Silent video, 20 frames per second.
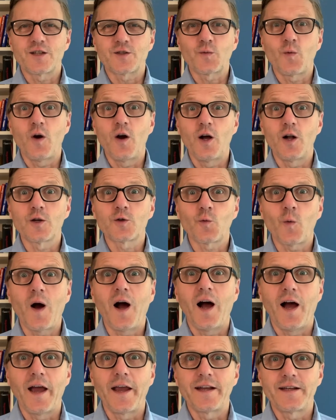
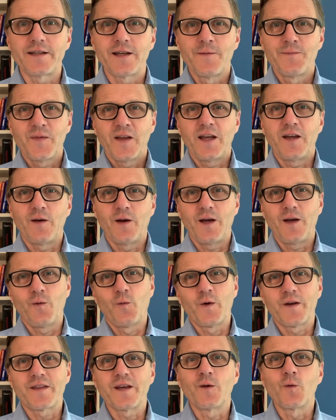worldwide uh,
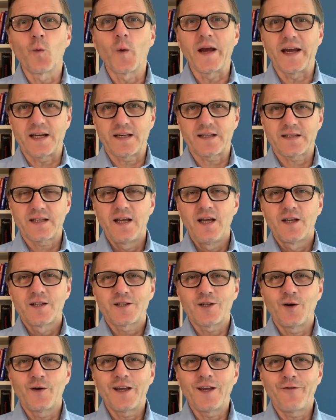within weeks.
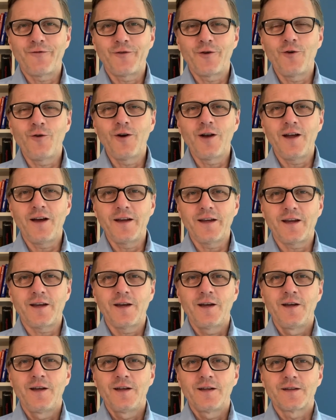So if you like
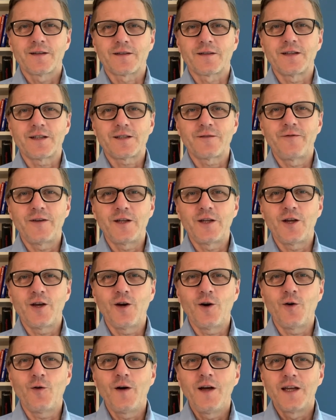this
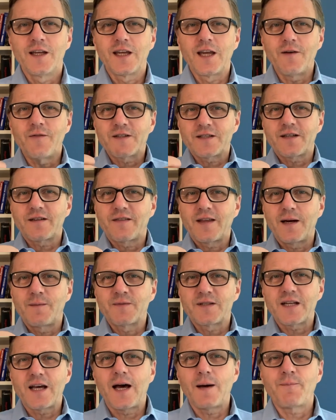video, give us a
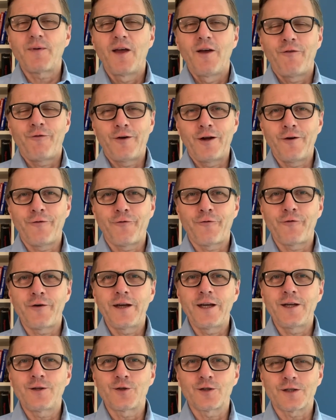thumbs up. Feel
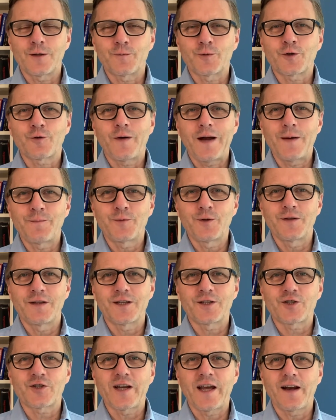free to subscribe to
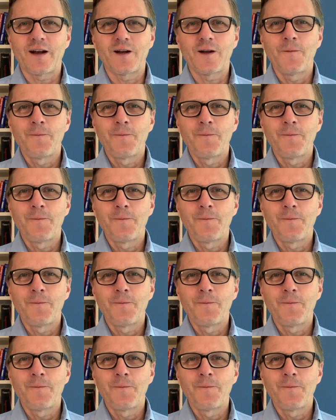this channel